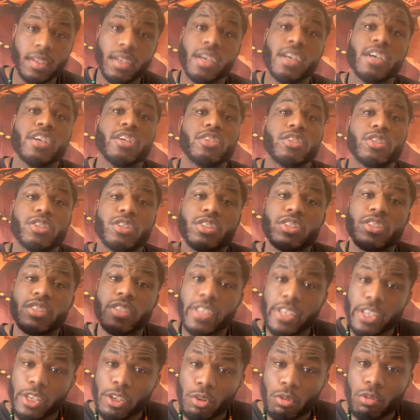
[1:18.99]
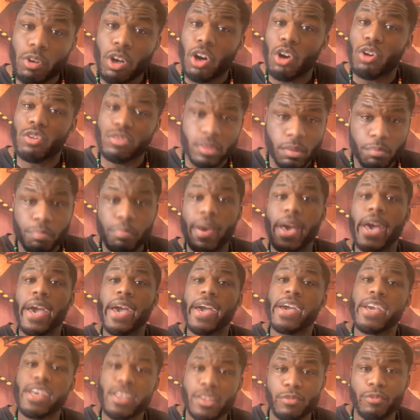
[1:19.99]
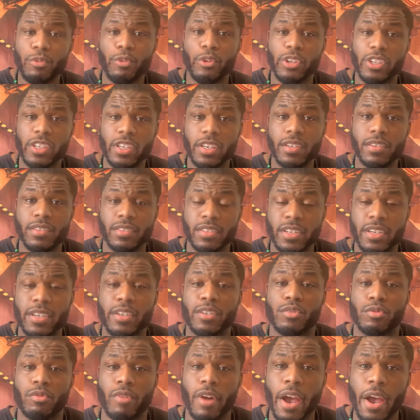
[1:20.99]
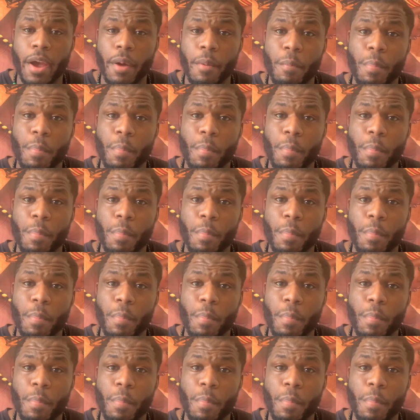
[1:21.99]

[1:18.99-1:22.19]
She still goes and pays for these things, right?